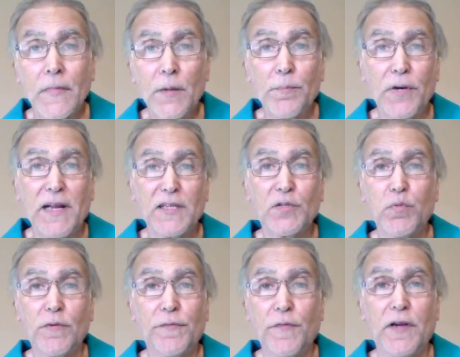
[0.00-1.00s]
But as
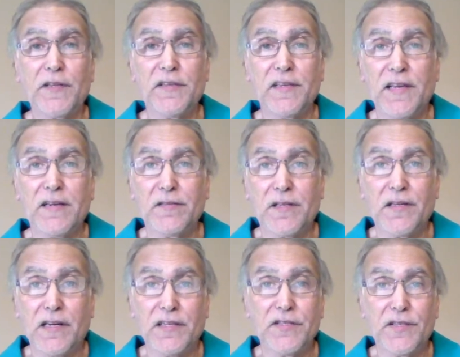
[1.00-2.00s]
we're finding out,
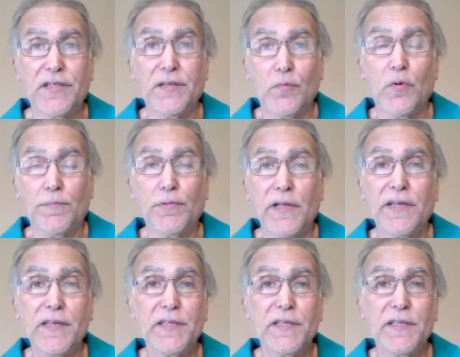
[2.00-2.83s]
guys, that we're playing